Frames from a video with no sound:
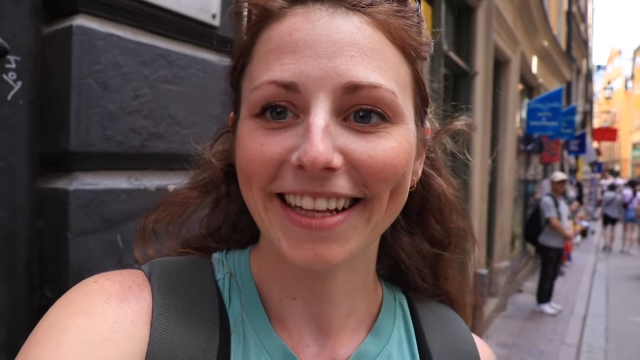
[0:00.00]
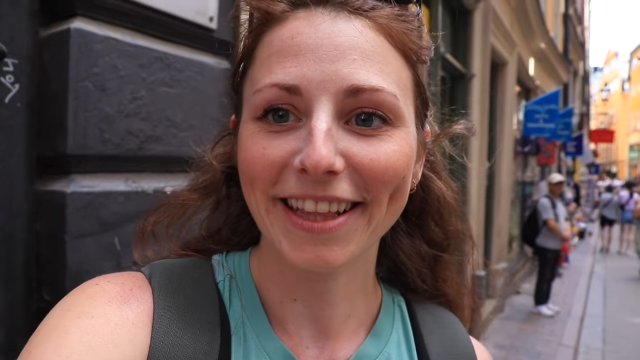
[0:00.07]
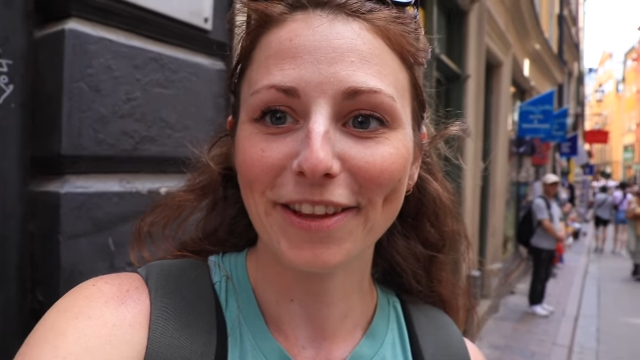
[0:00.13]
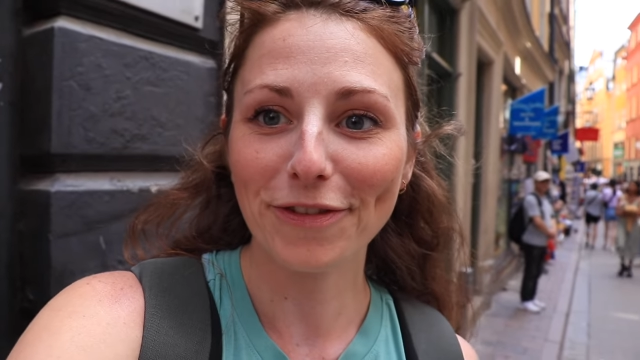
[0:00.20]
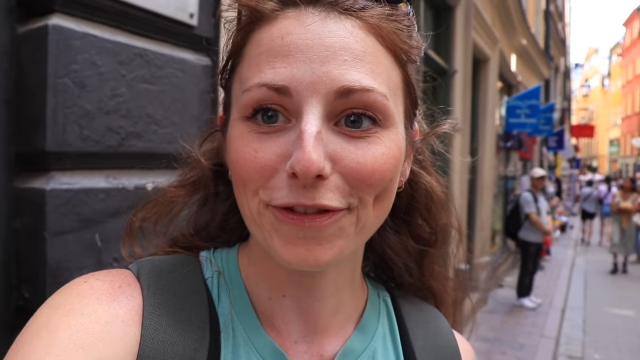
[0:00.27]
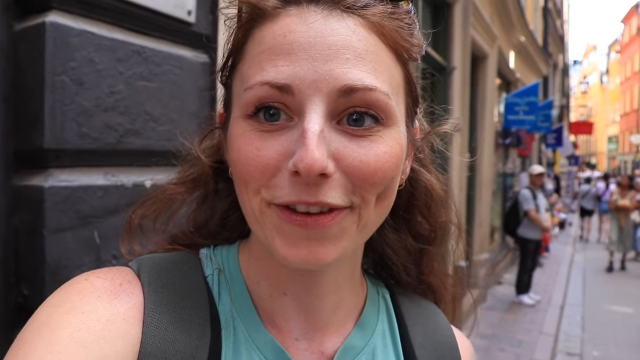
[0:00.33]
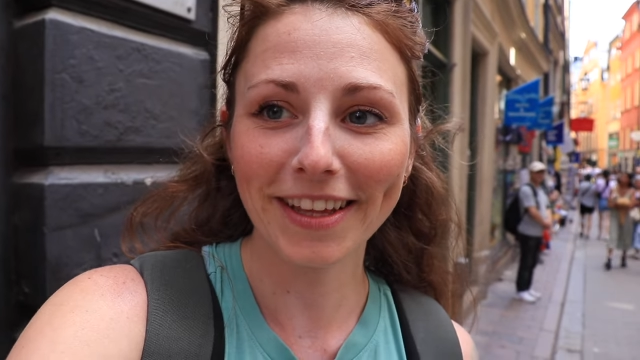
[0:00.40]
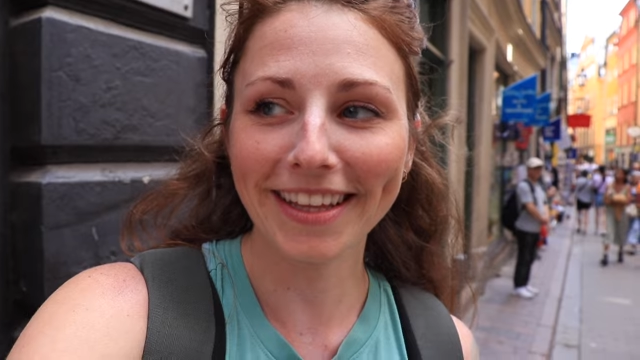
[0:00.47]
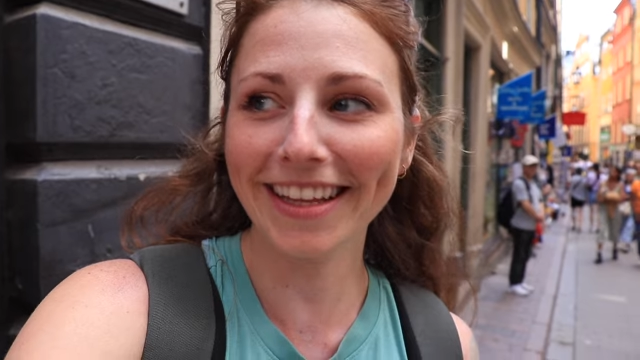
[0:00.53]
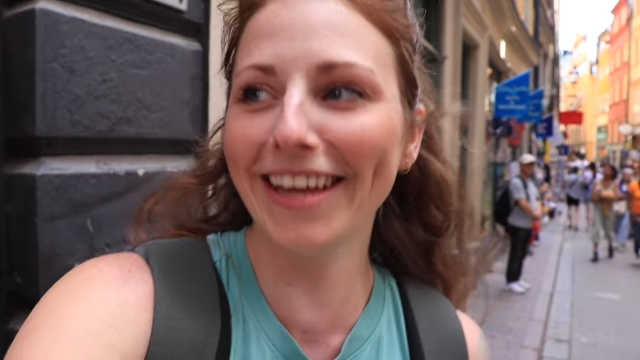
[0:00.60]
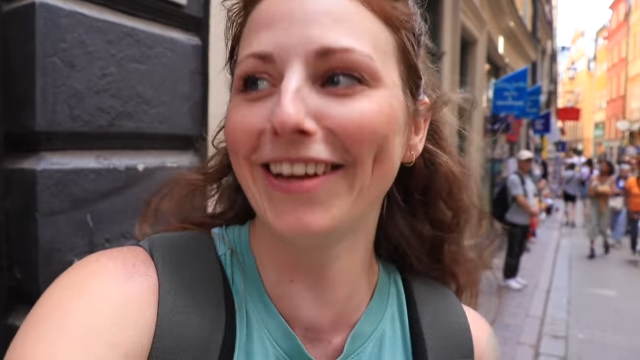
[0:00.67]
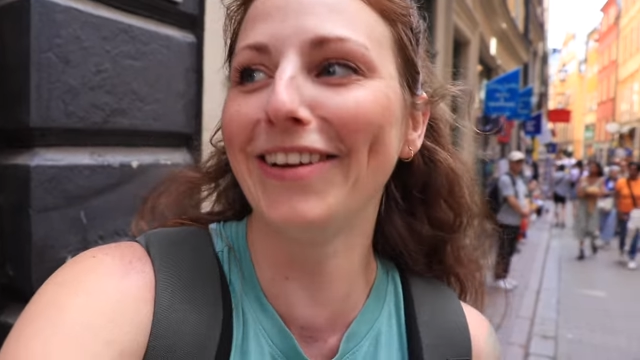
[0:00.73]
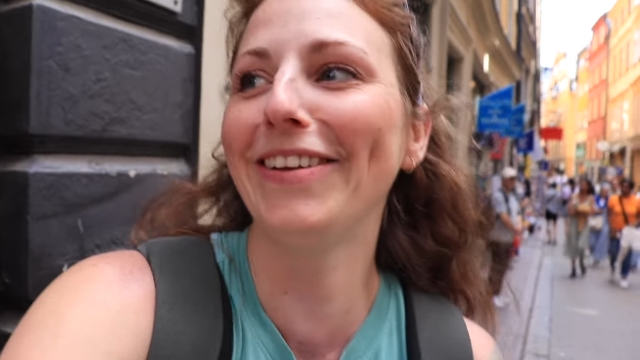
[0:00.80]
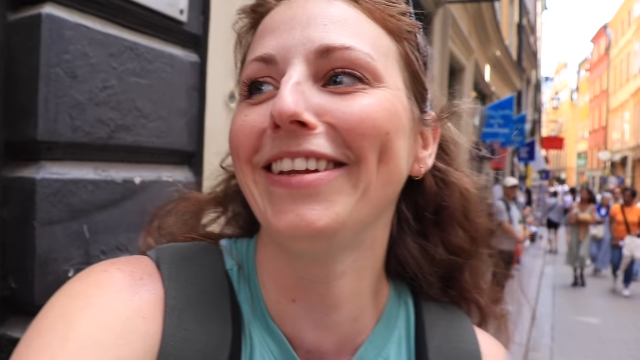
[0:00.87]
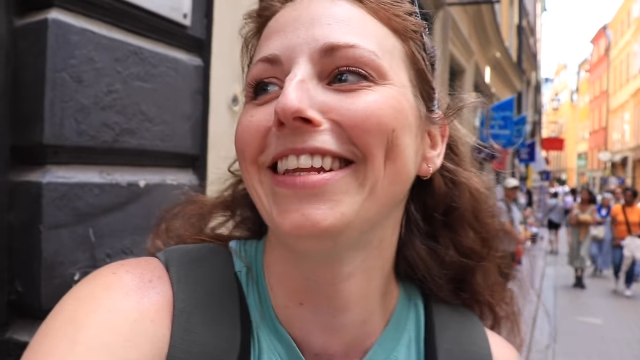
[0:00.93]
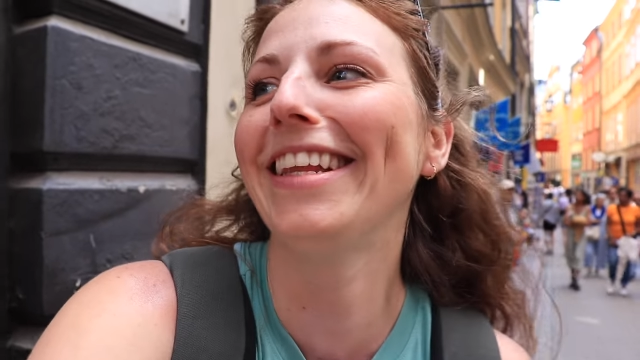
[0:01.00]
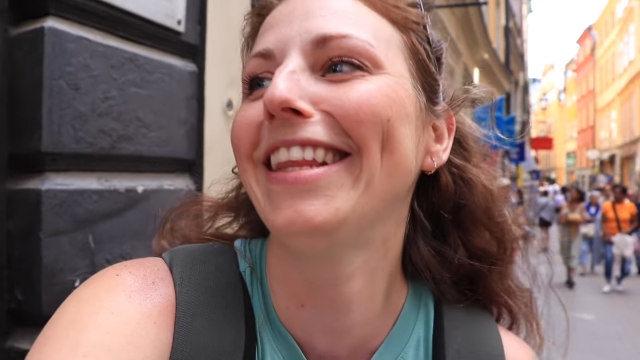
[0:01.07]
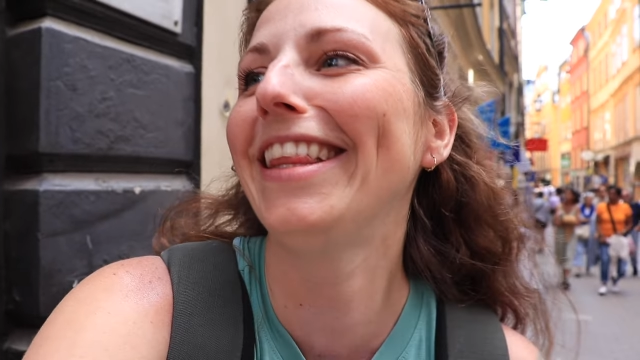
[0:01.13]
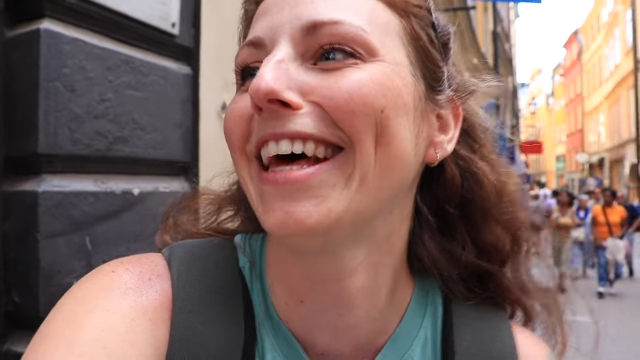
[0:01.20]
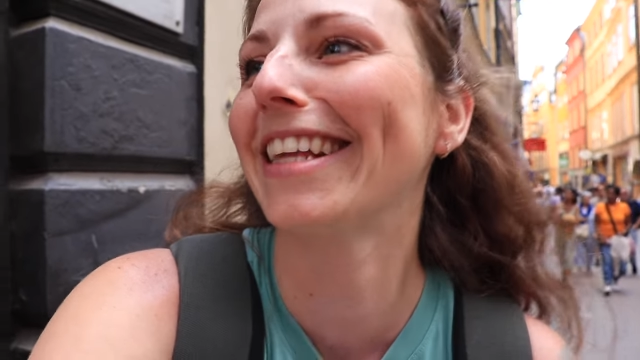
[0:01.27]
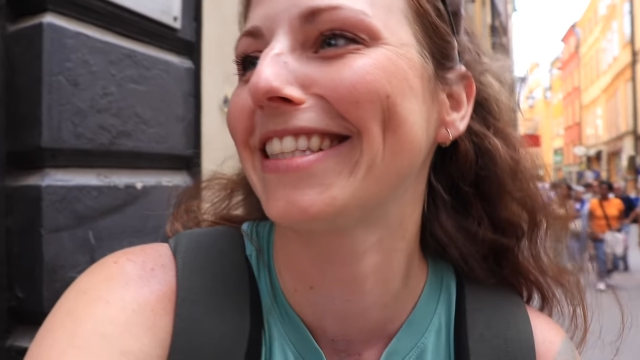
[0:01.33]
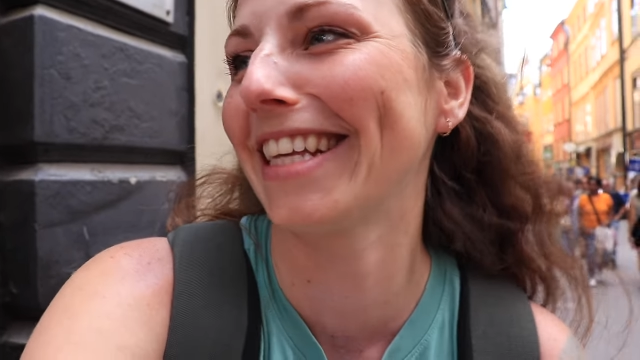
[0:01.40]
That's
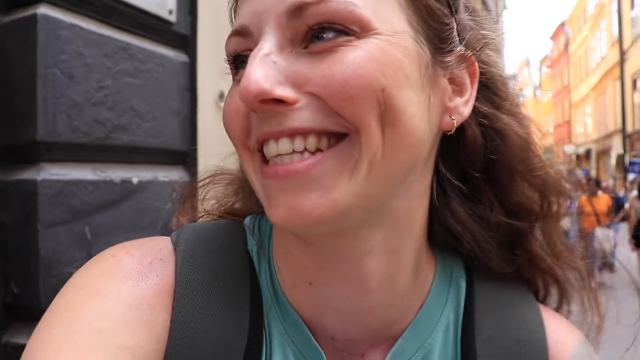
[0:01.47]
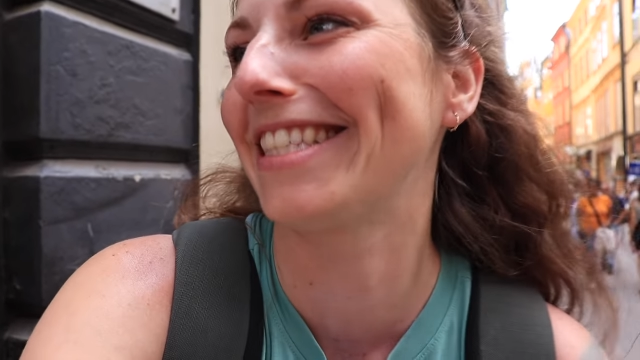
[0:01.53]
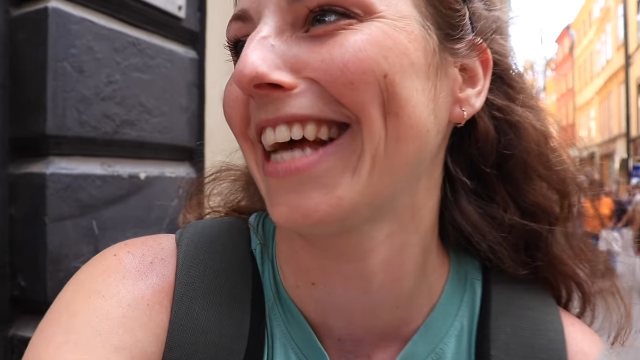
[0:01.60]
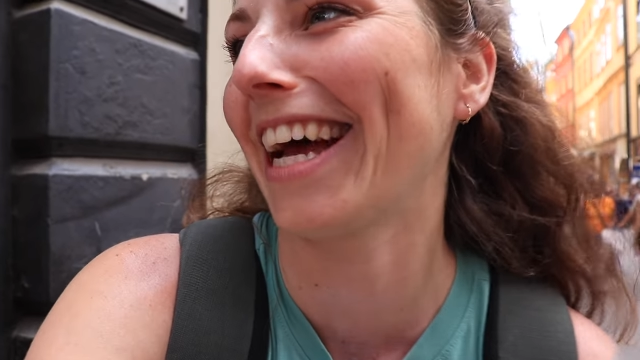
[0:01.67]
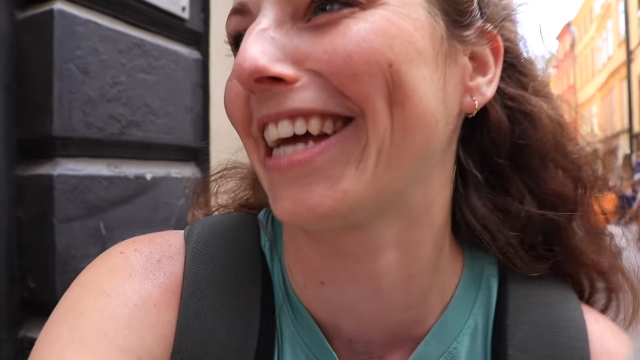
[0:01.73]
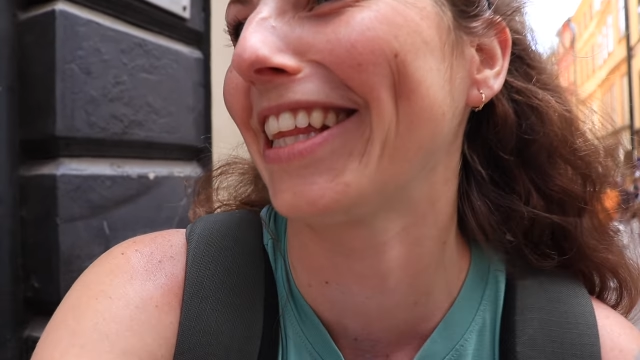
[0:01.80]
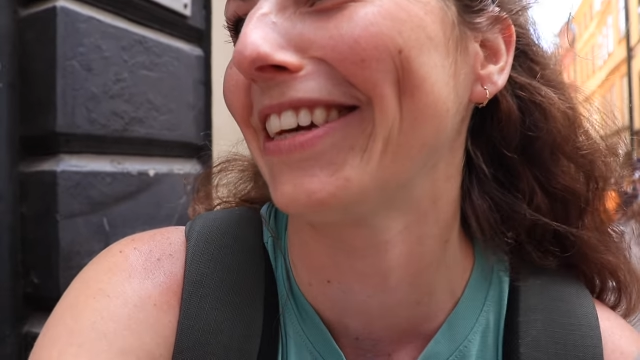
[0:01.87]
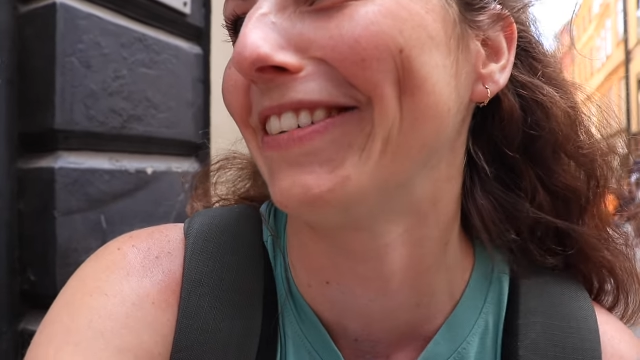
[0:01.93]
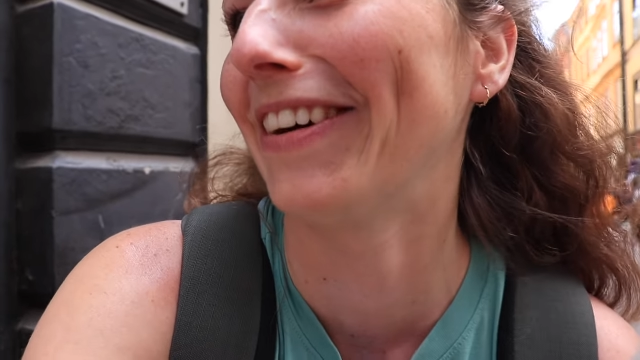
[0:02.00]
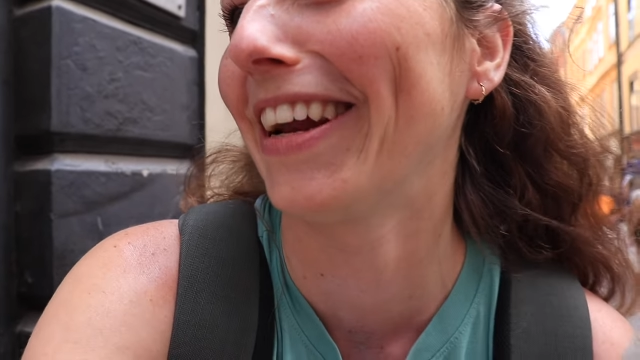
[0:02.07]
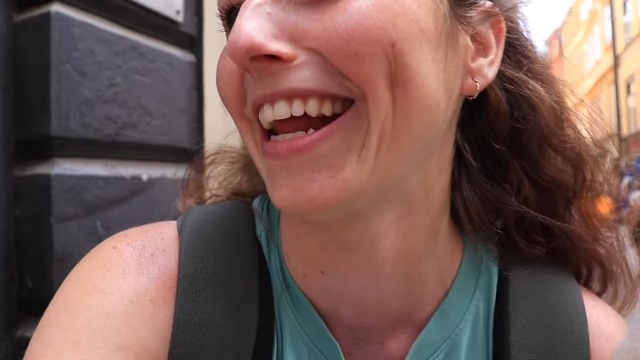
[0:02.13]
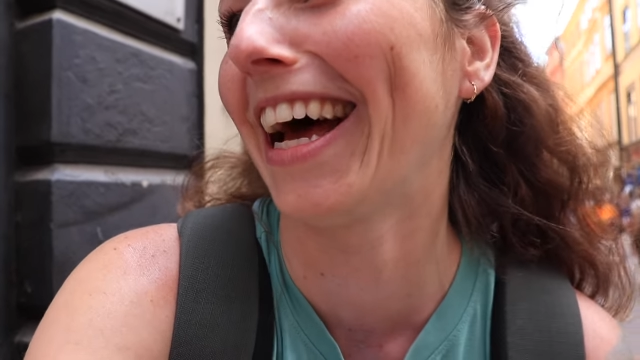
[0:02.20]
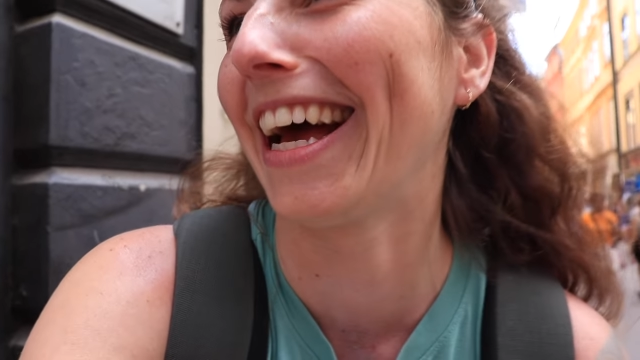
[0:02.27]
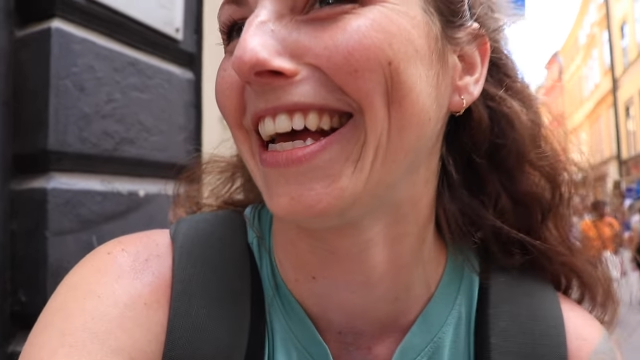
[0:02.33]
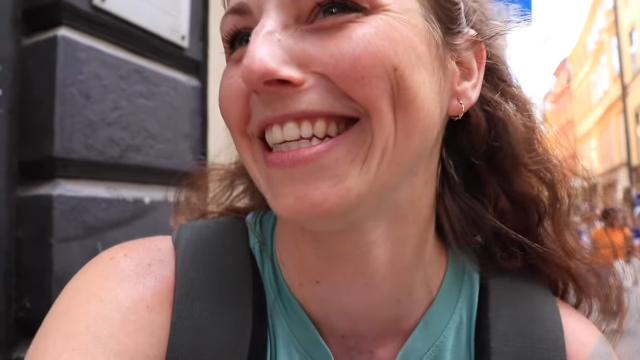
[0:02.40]
exactly what I